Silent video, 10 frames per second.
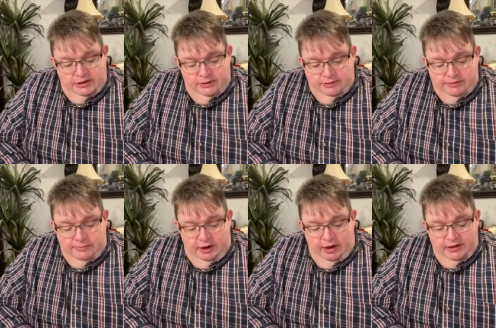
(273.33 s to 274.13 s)
to
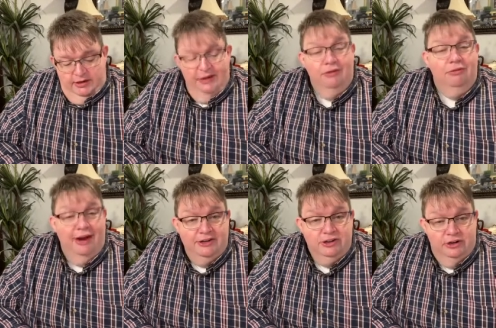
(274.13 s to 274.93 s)
respond
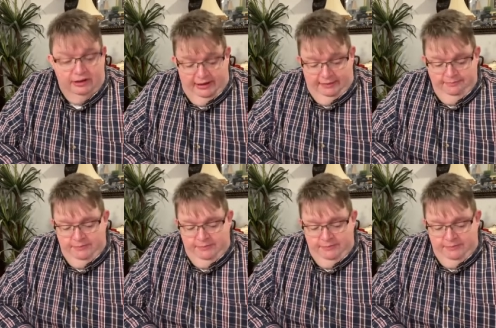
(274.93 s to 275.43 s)
irrationally.